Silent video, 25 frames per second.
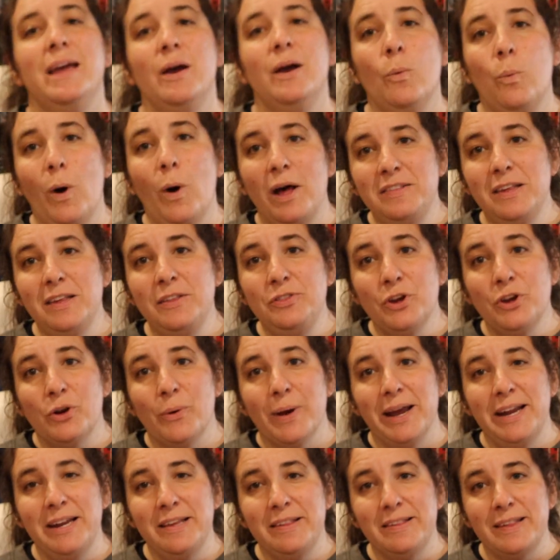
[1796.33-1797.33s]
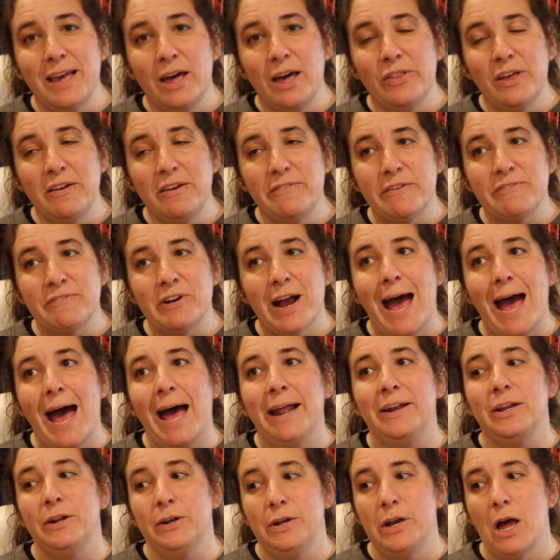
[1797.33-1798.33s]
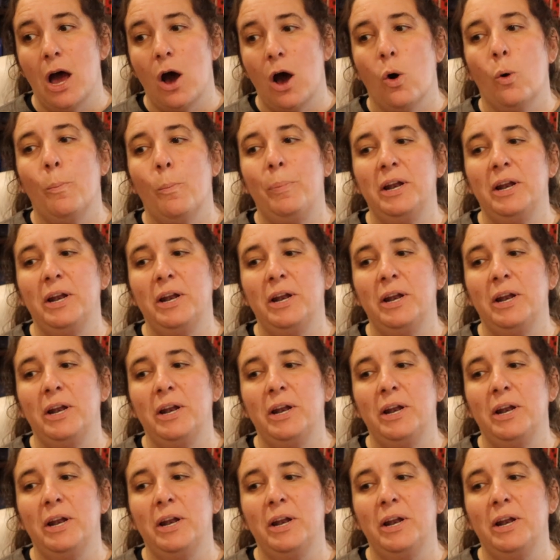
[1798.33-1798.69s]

Was it the greatest sale they've ever had? No.